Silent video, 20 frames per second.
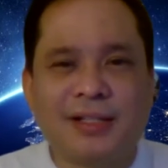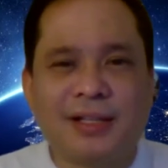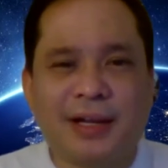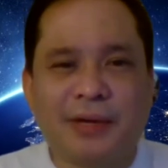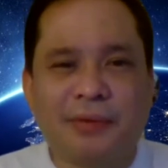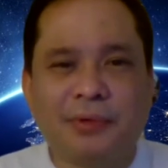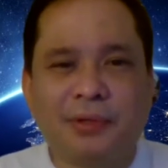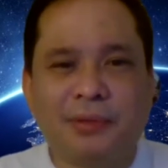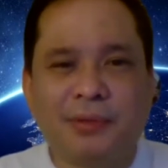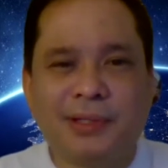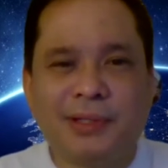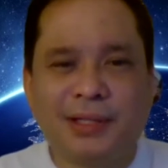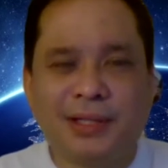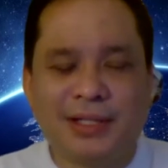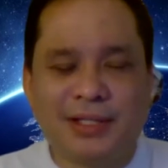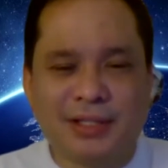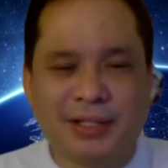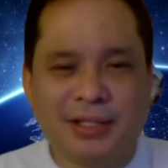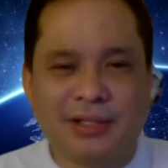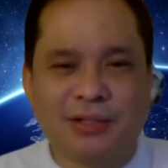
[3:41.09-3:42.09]
I will be
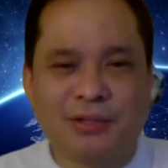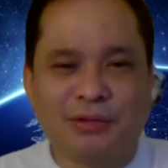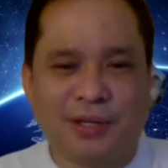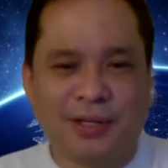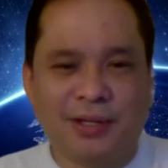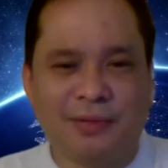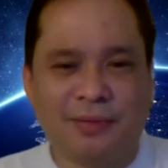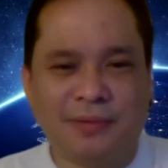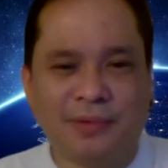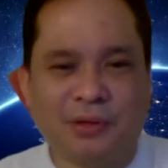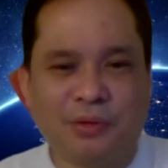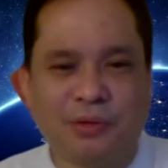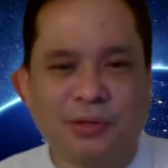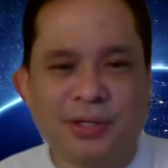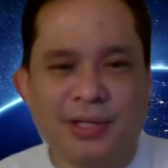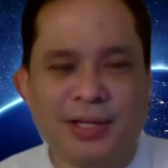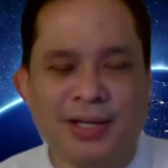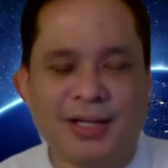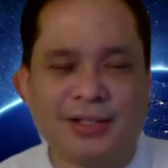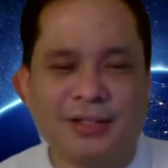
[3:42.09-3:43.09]
listening to him and what
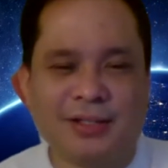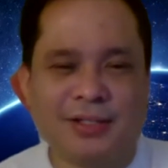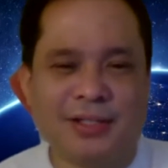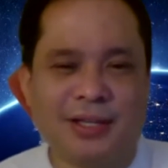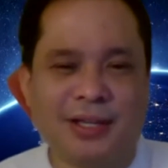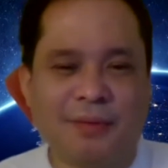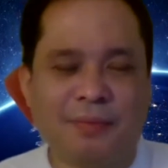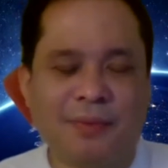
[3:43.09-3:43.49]
he has to say.